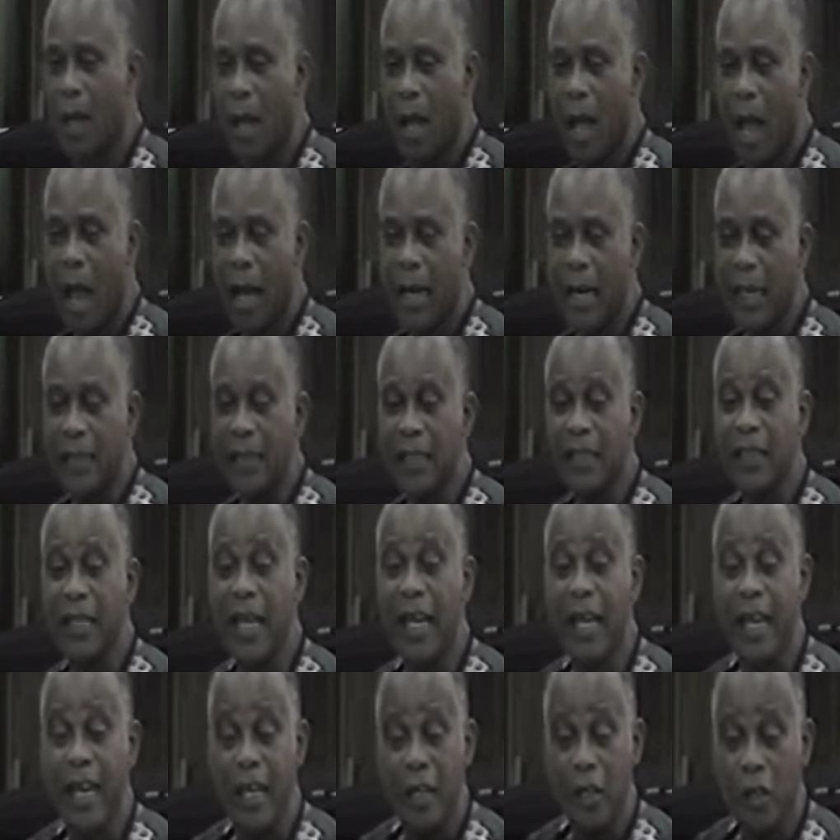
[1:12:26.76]
And that is a
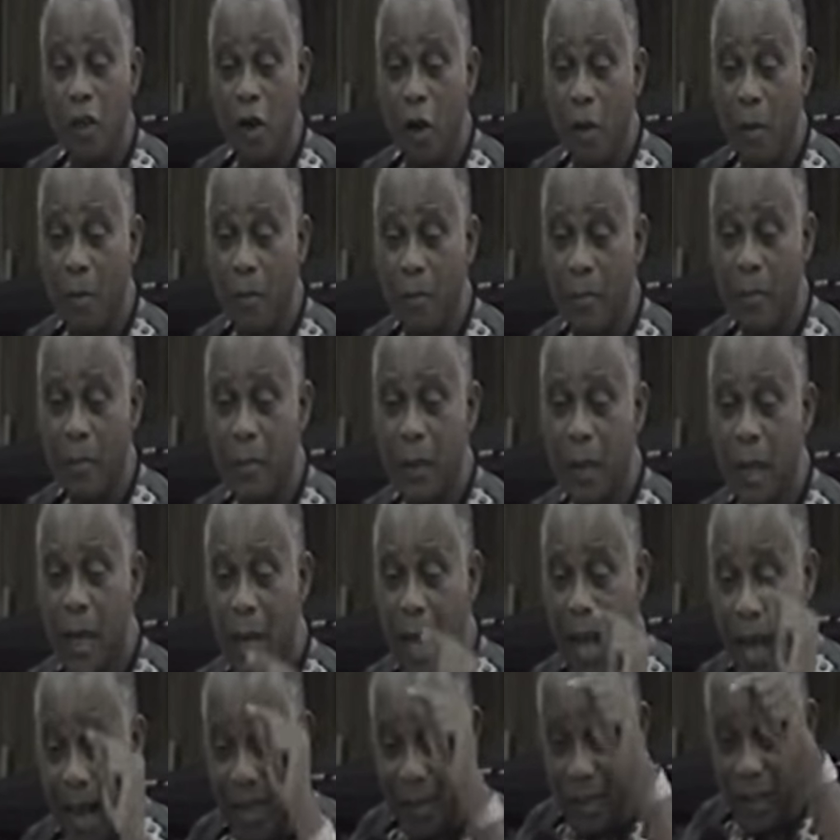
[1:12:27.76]
kingdom
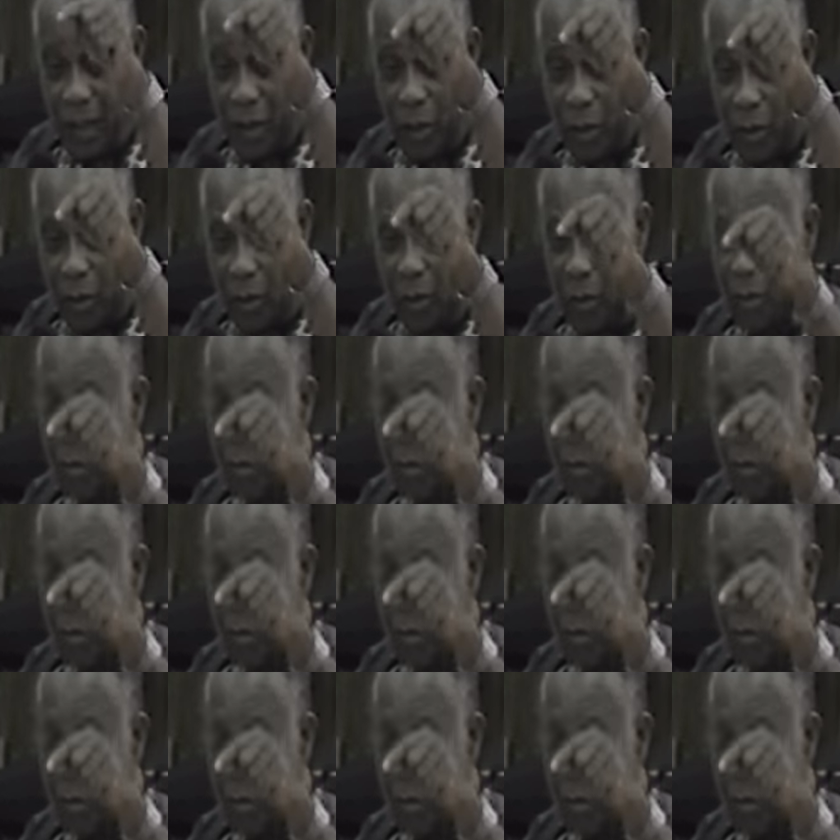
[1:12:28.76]
attitude.